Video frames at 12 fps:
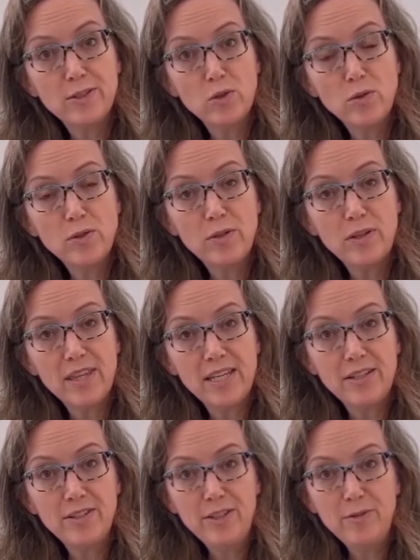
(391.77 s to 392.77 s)
is also a
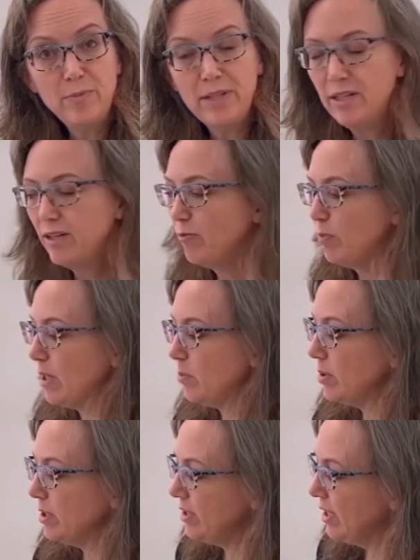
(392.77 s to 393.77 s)
theater made out of
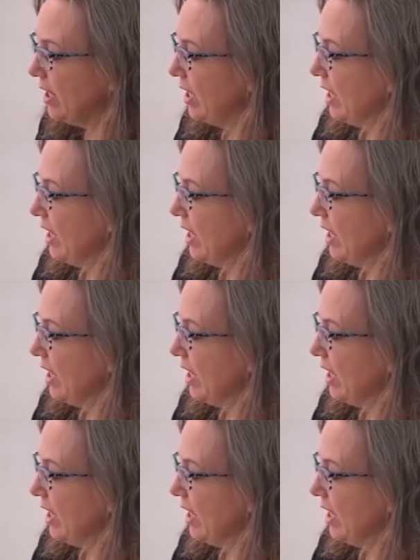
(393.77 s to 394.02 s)
paper.